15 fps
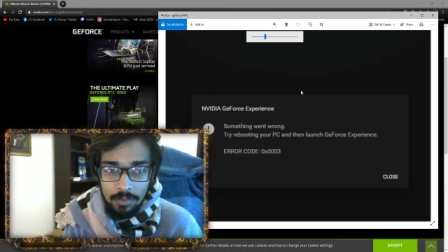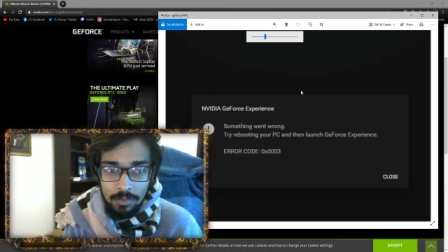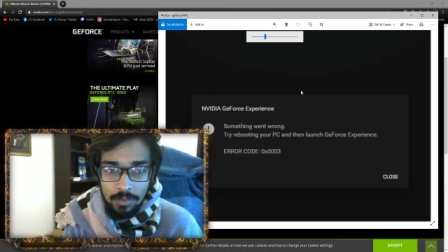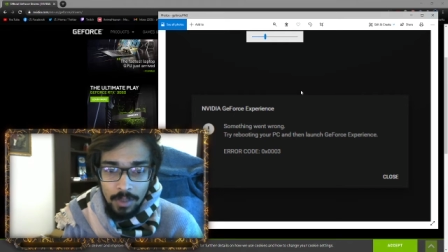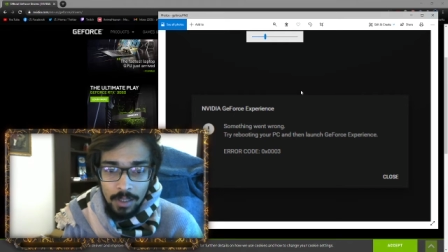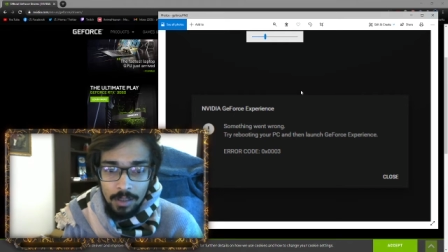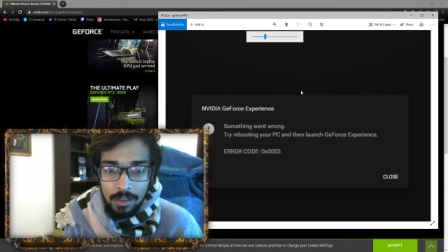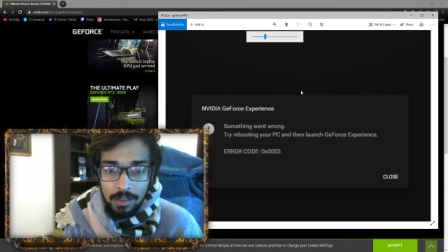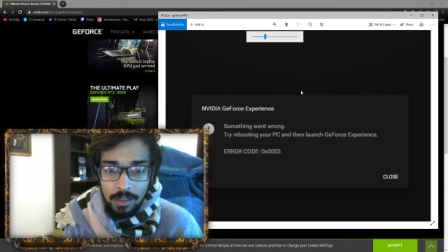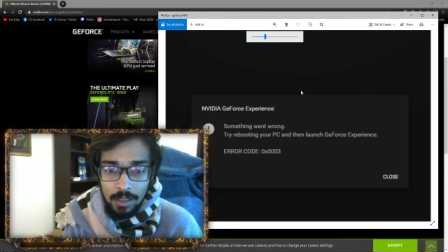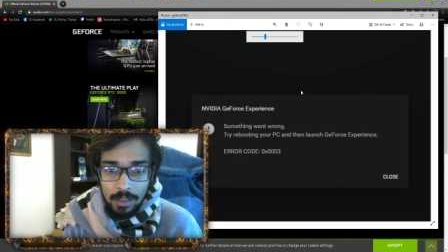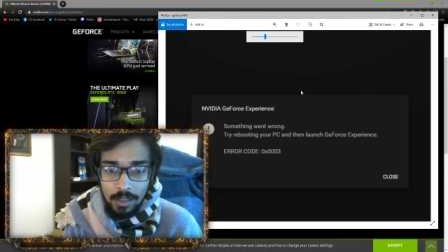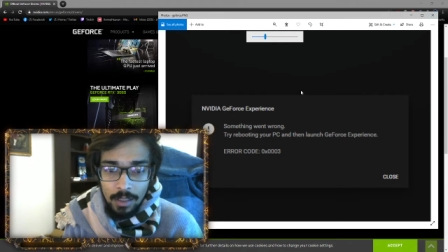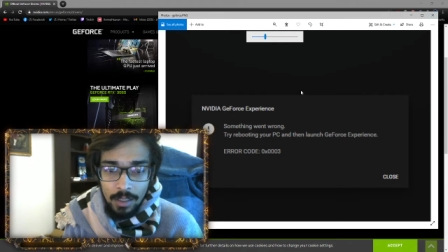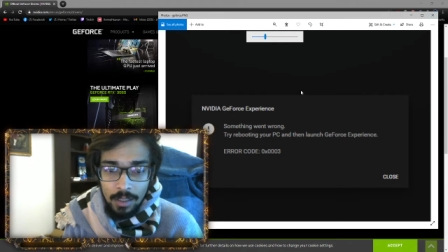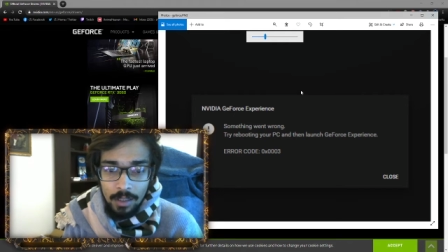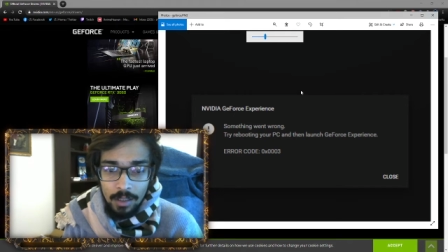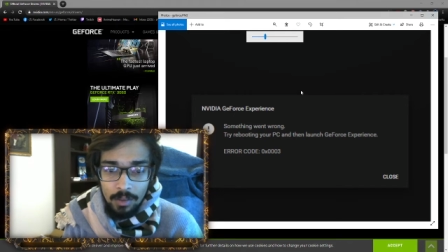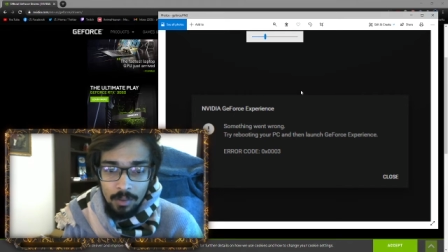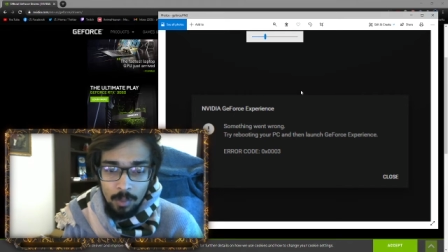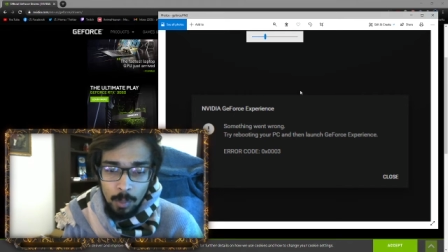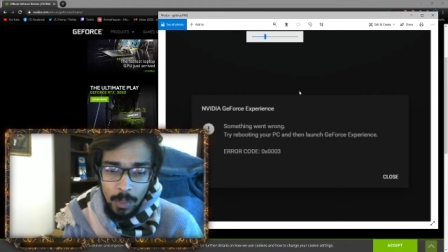fixing uh, you
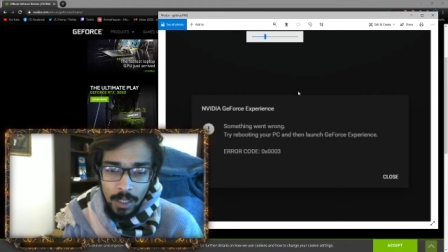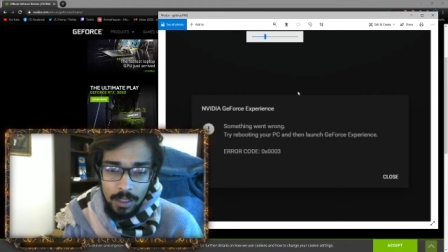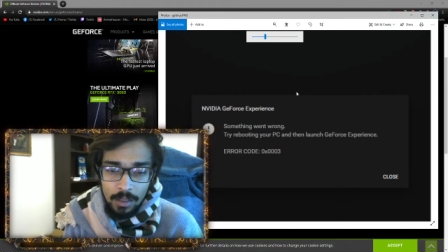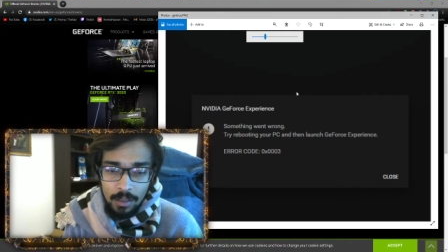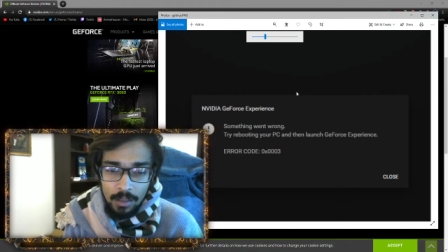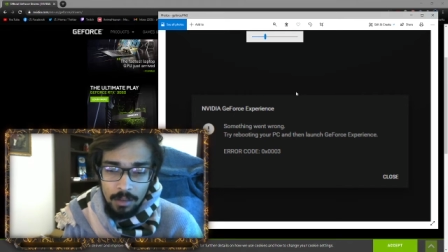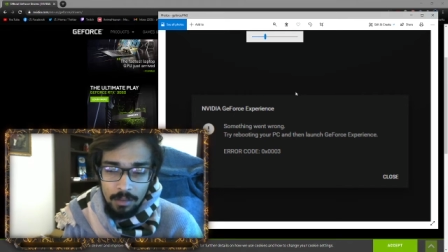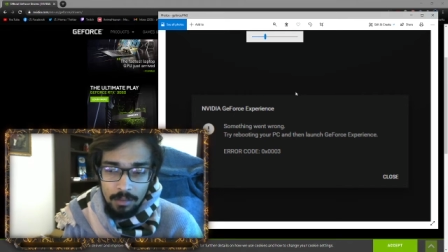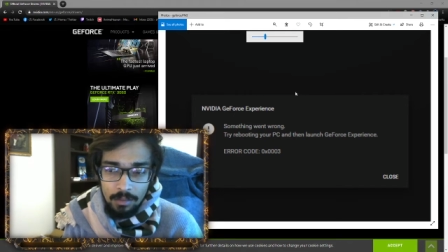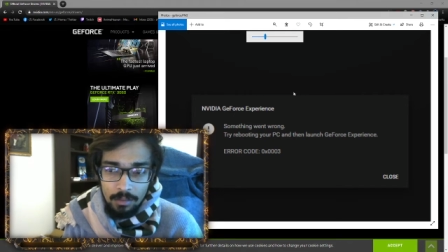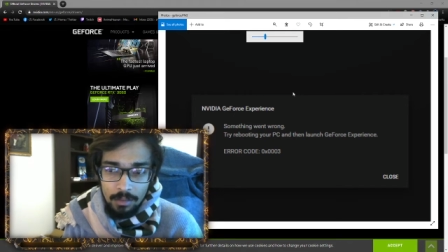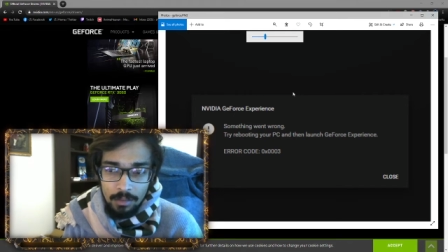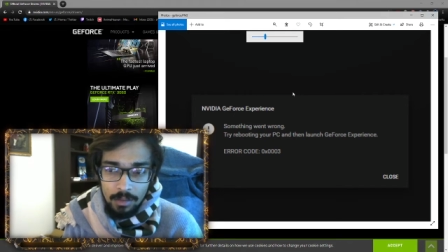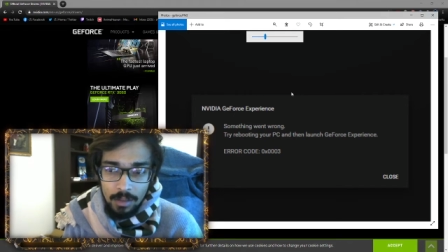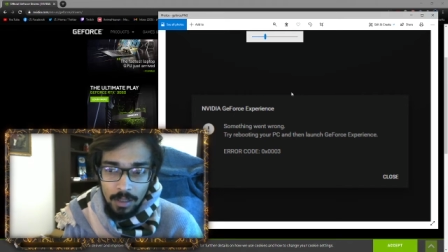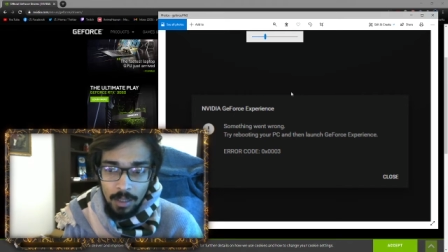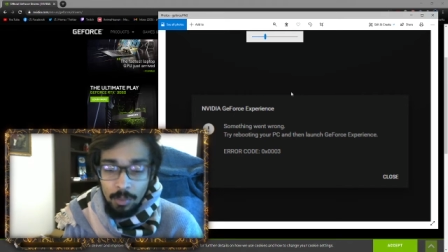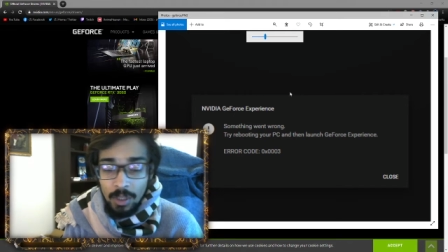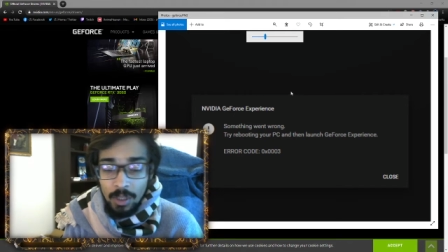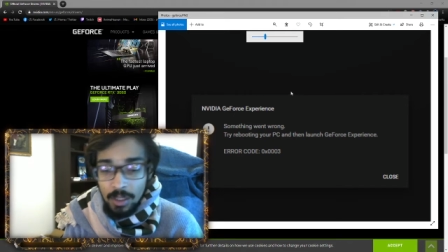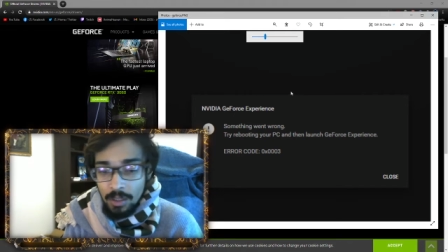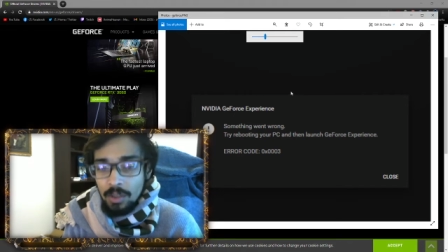might
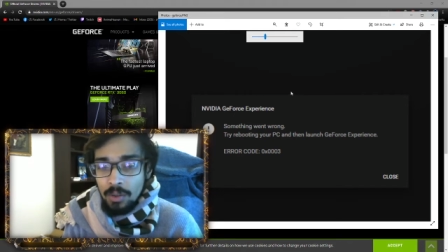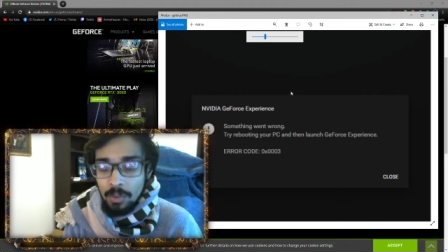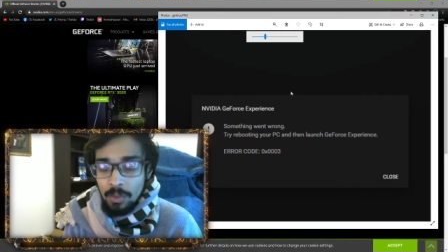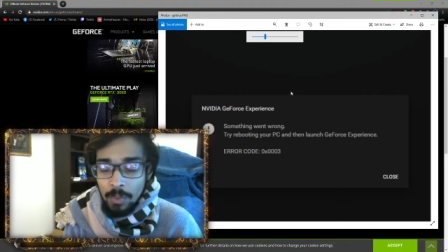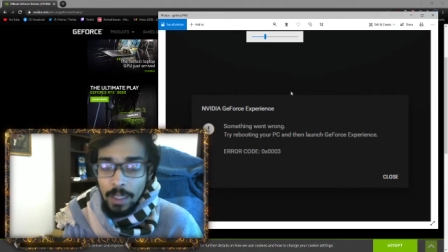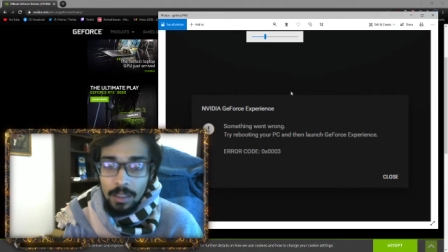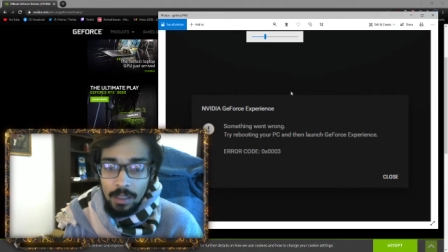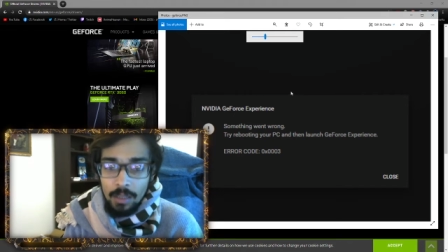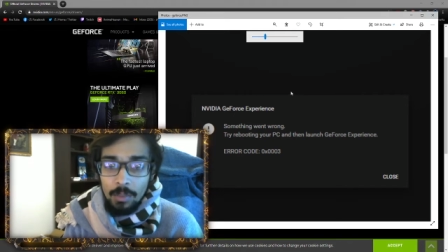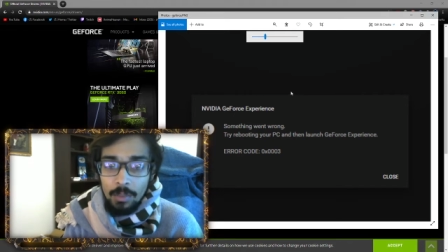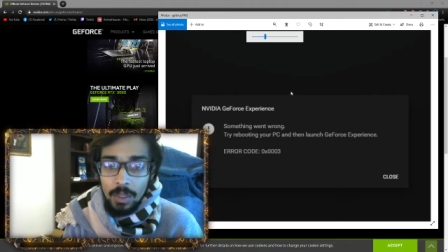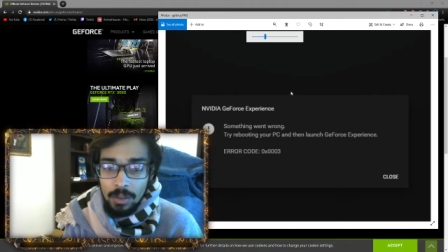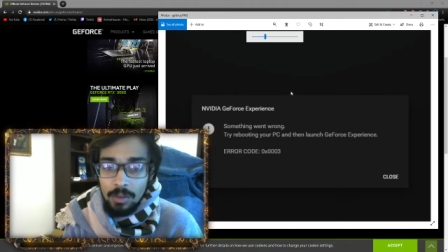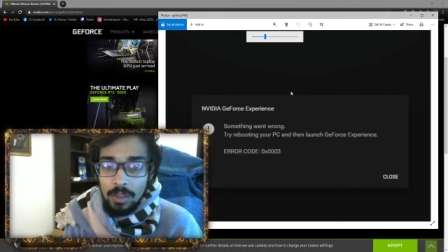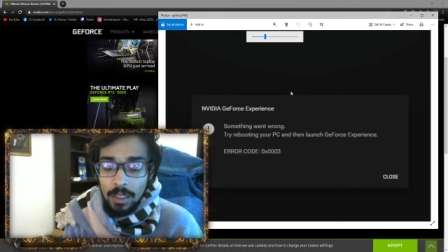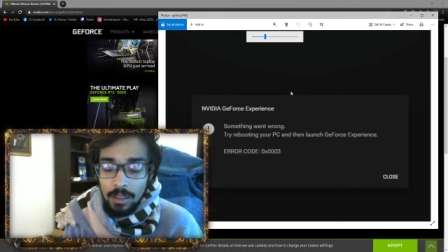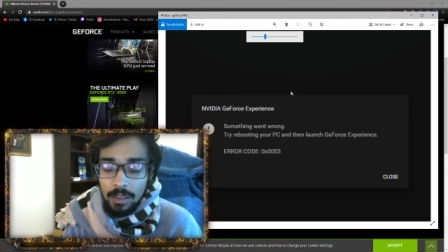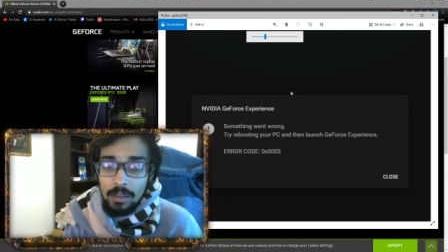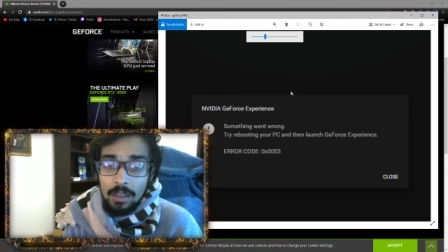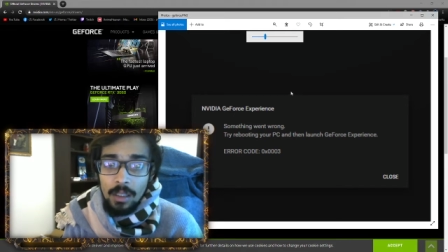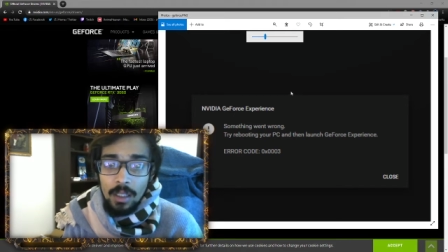able to do might able to yes